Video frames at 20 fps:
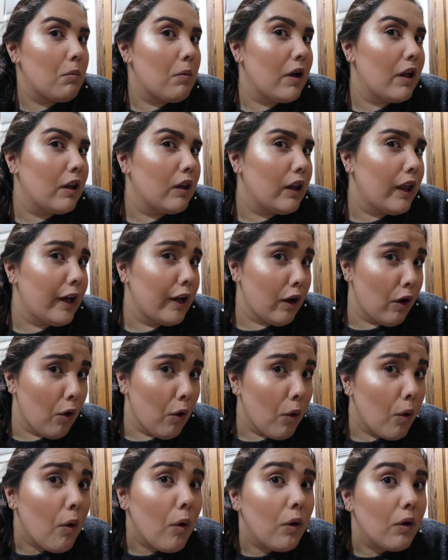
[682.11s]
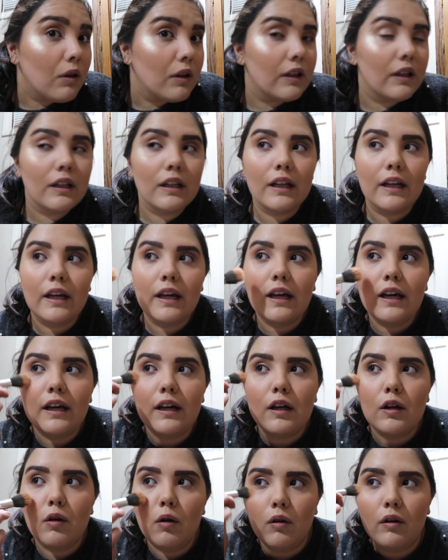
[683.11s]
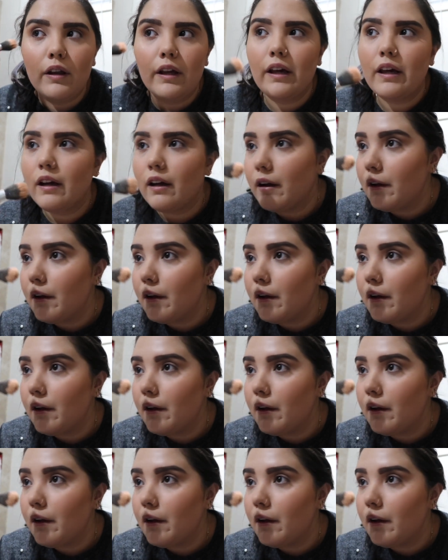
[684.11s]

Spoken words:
but like, holy cannoli.